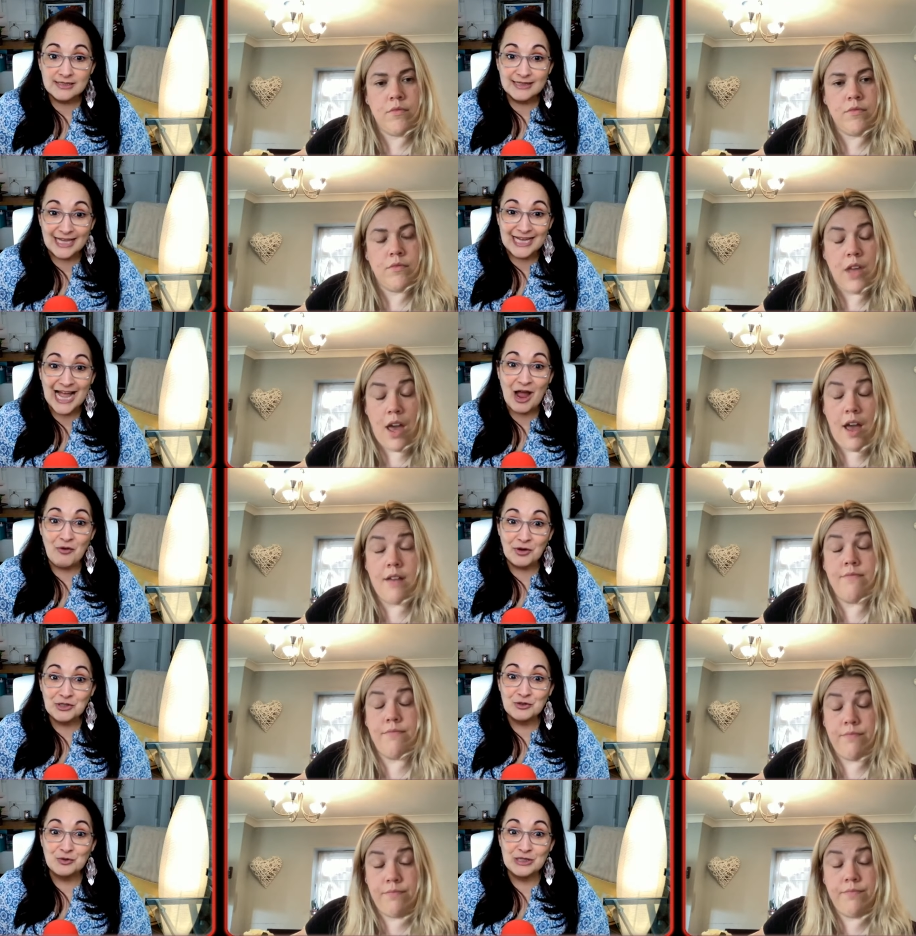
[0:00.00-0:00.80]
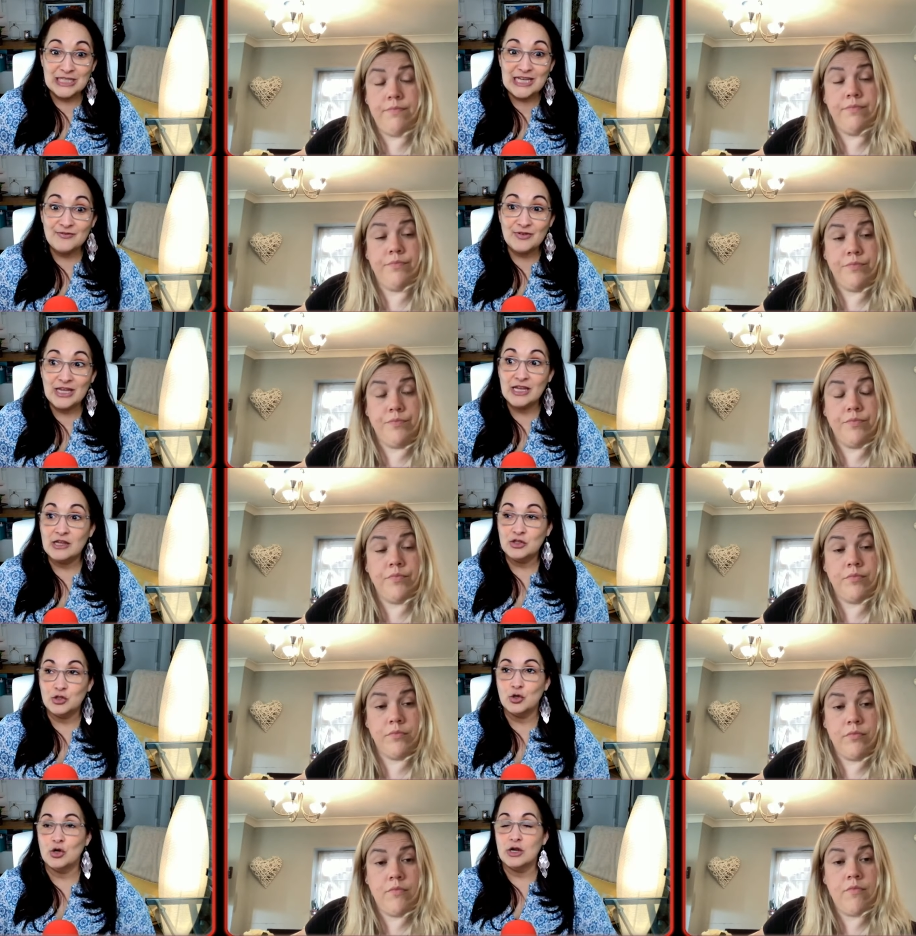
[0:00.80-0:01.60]
Speaker 1: Like yeah. how are you leaving
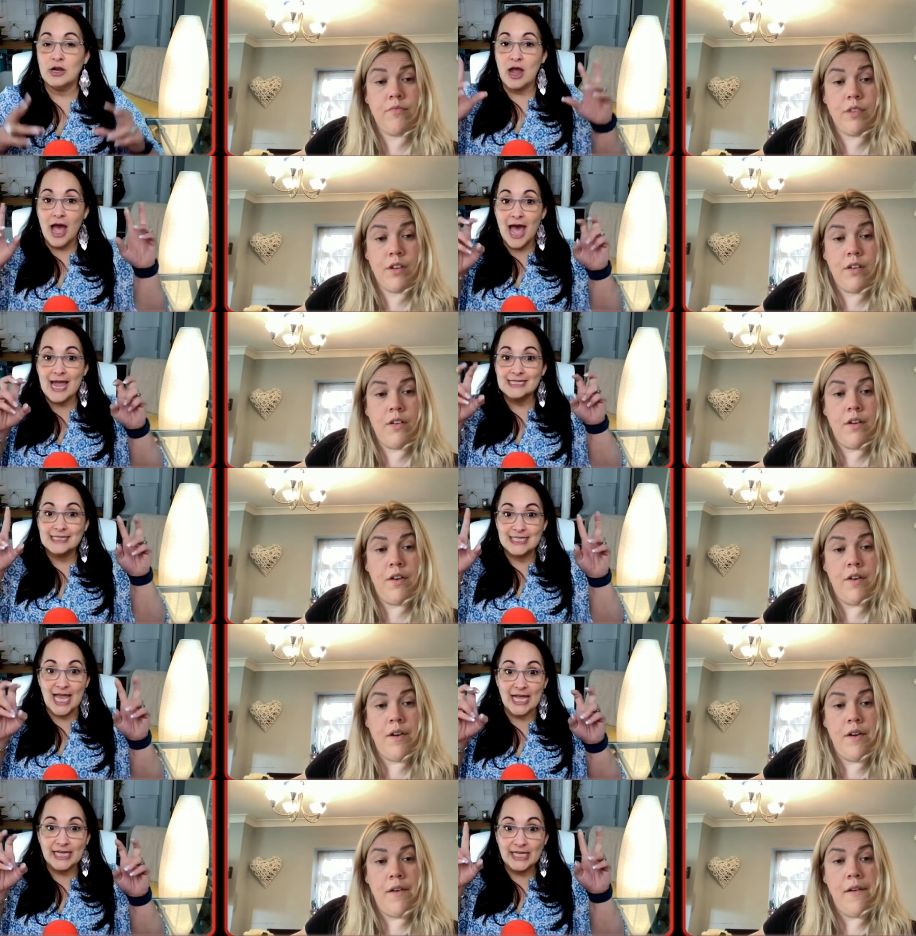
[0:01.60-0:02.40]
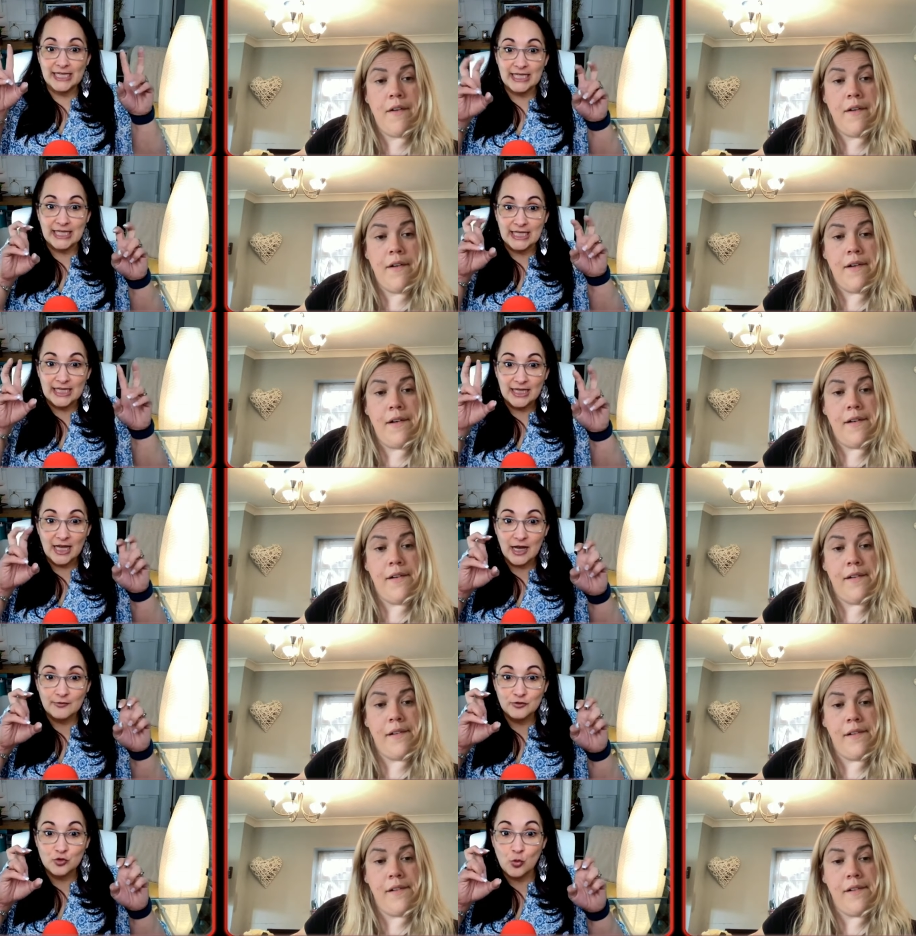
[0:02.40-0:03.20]
your identity
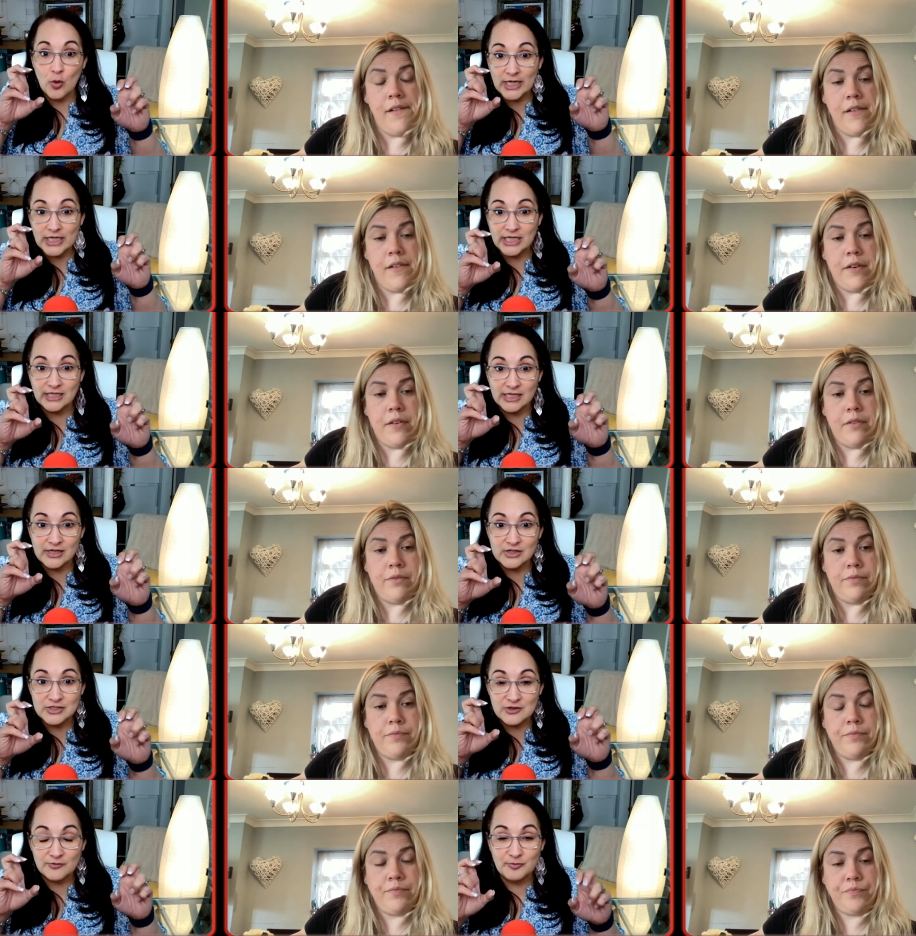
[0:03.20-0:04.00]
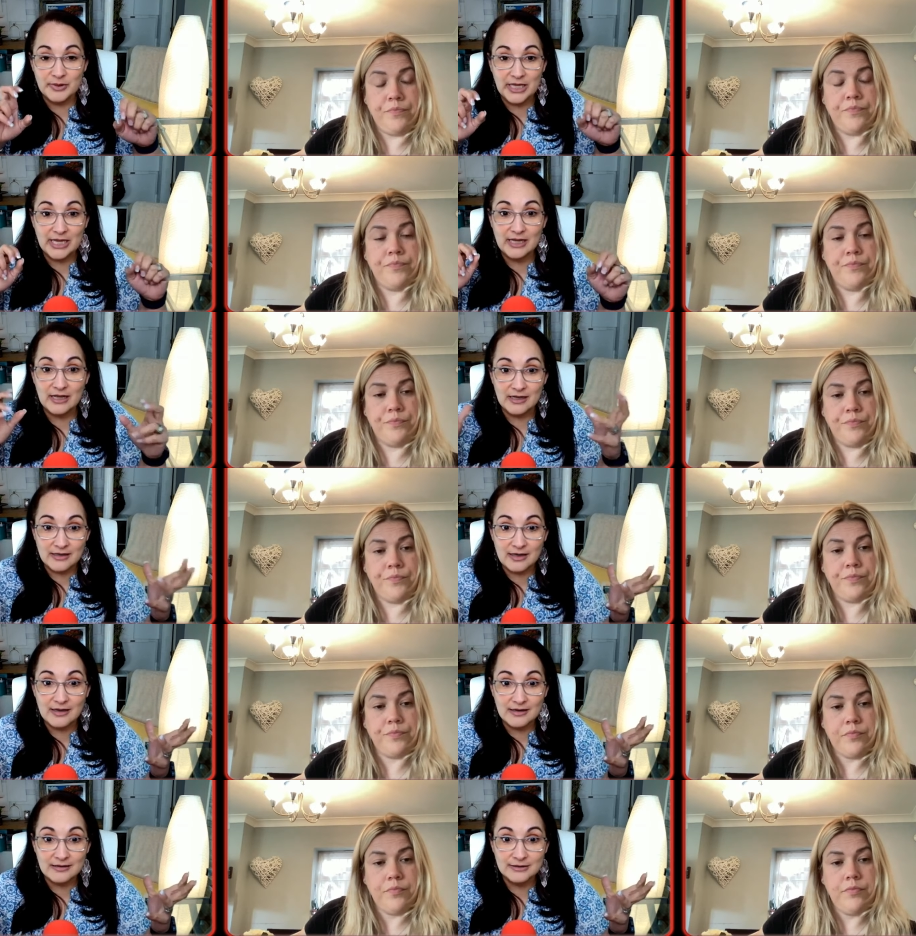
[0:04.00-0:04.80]
of 20 years of being
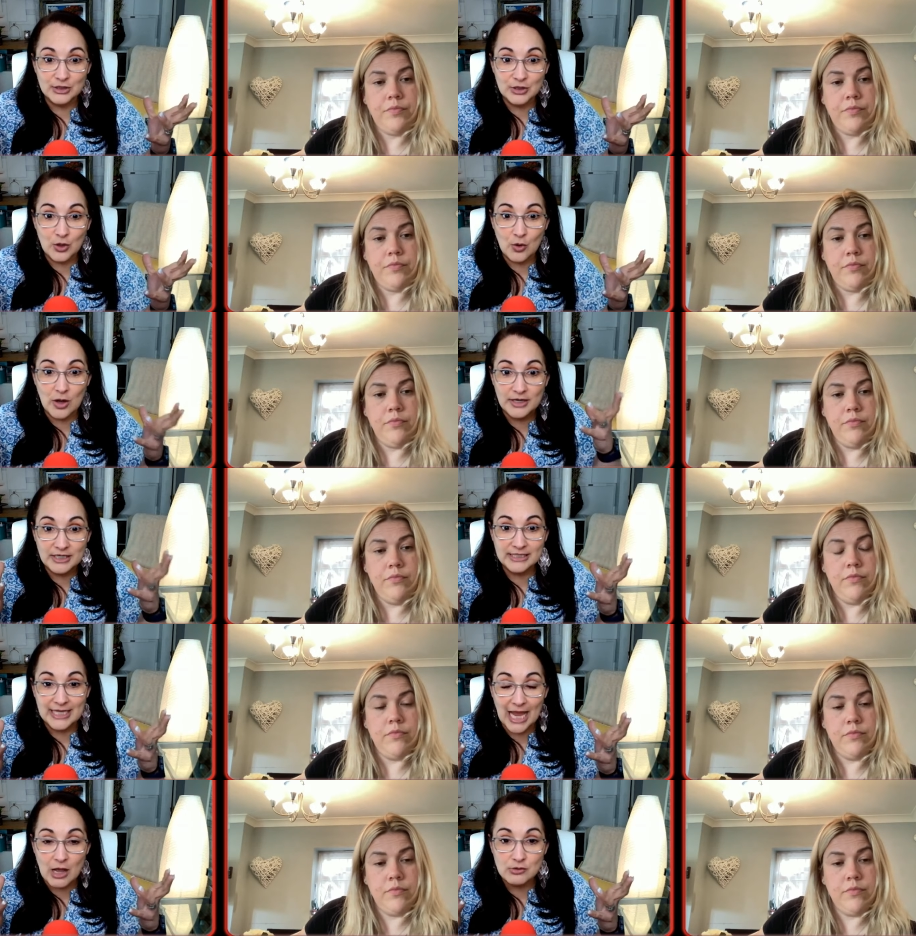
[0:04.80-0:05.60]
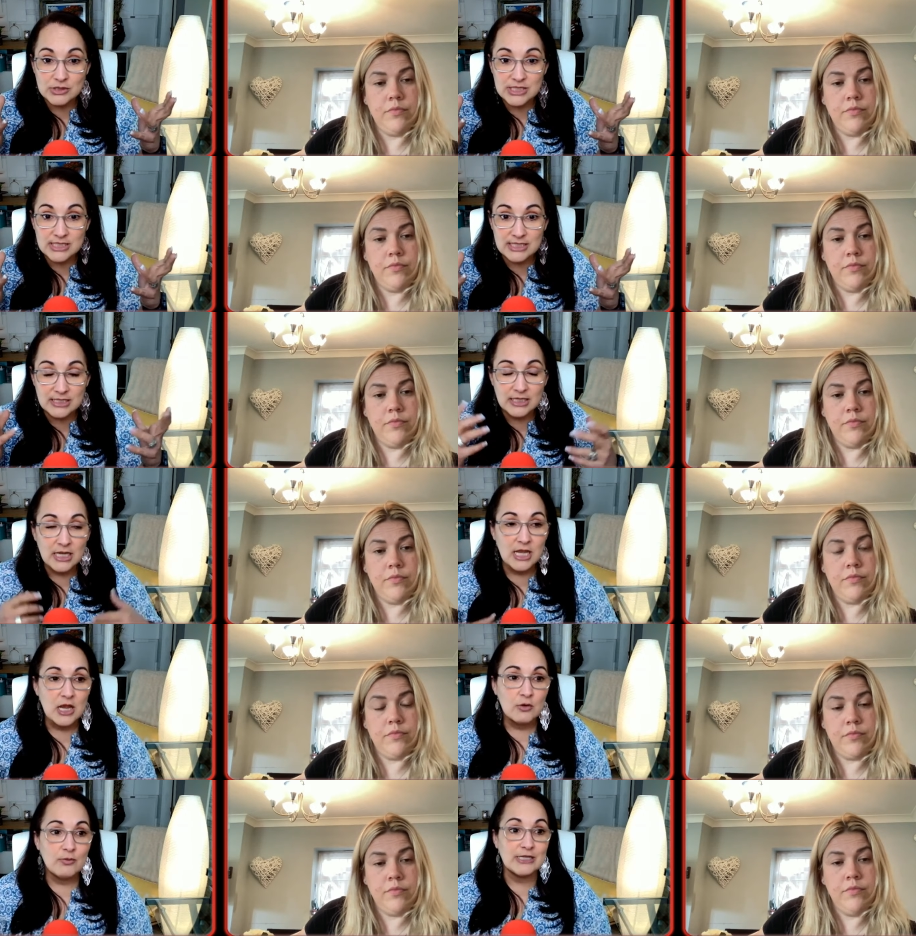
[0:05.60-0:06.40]
a, you know, an accountant,
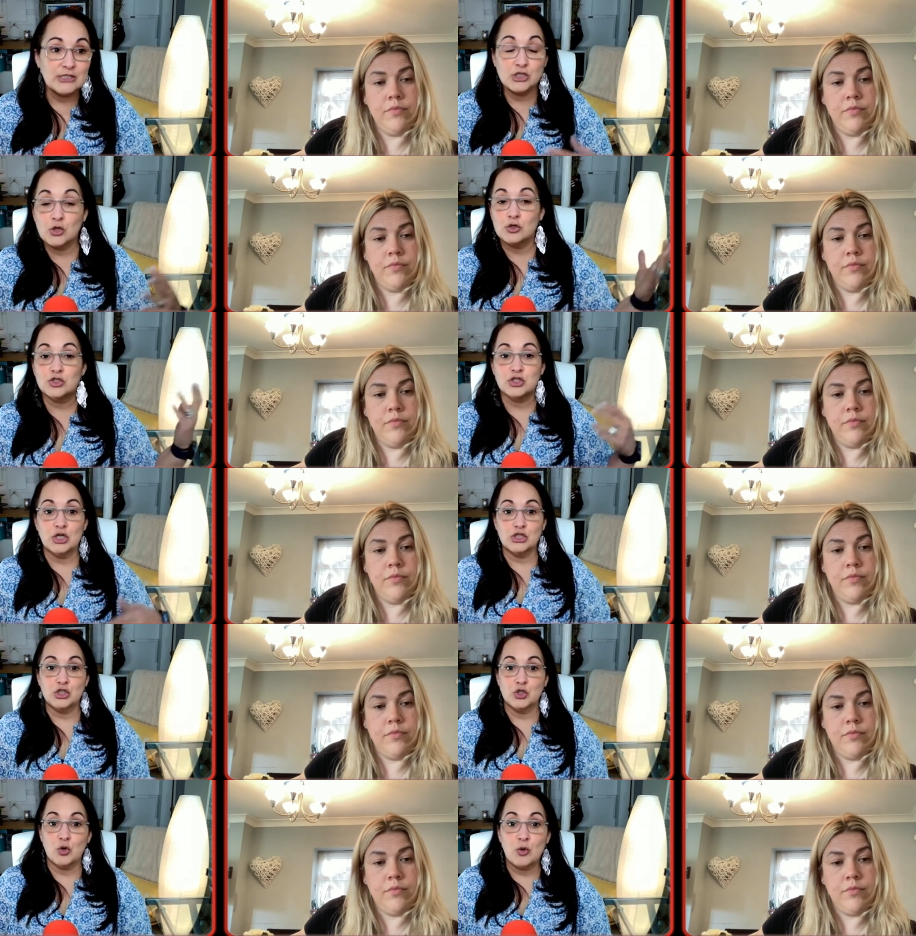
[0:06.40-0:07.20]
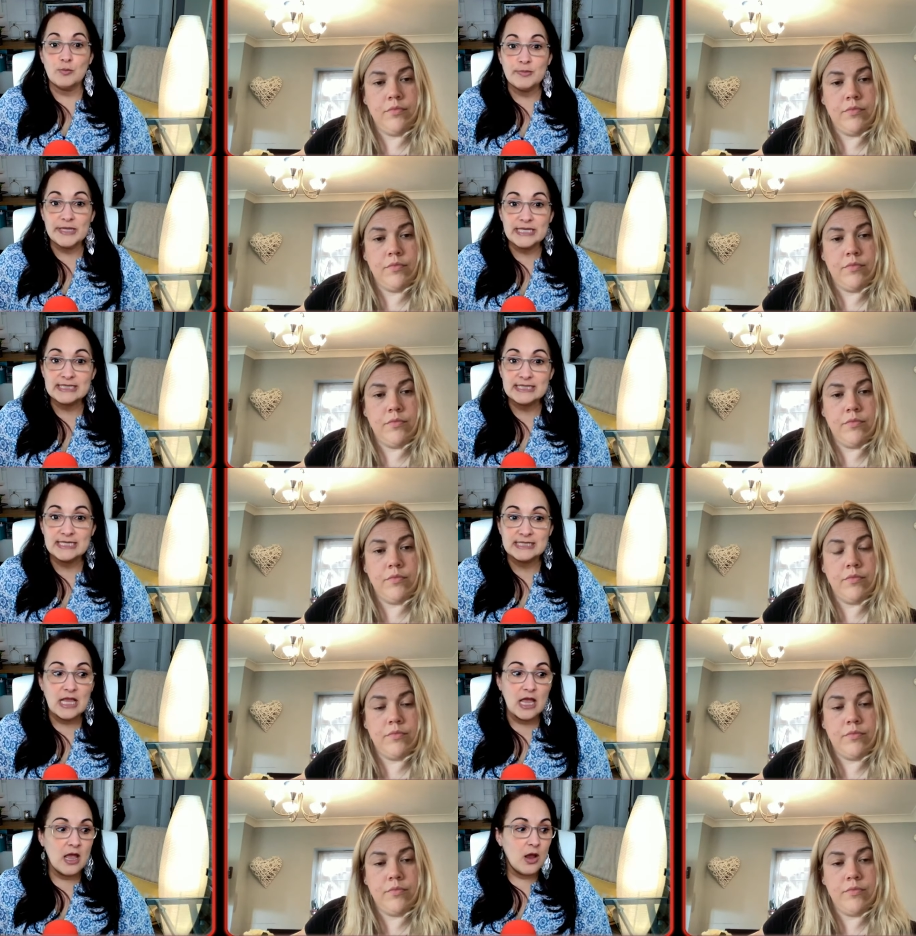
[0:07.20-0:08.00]
right, to go start your own
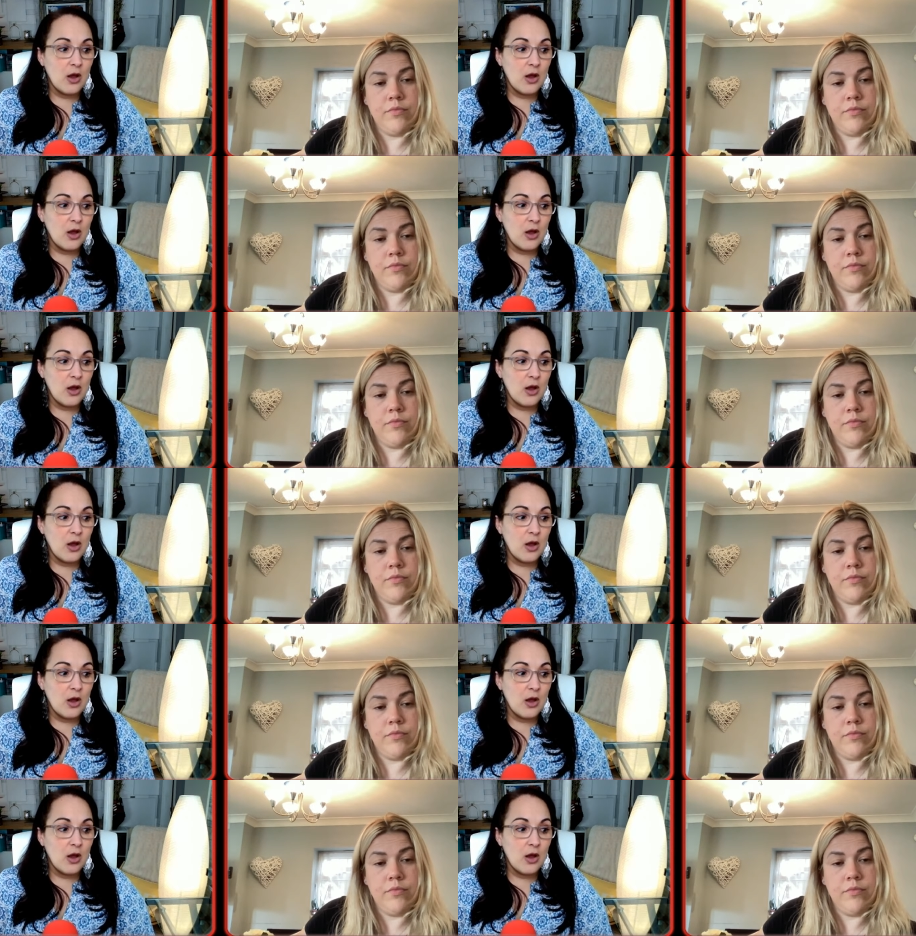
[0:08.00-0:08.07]
business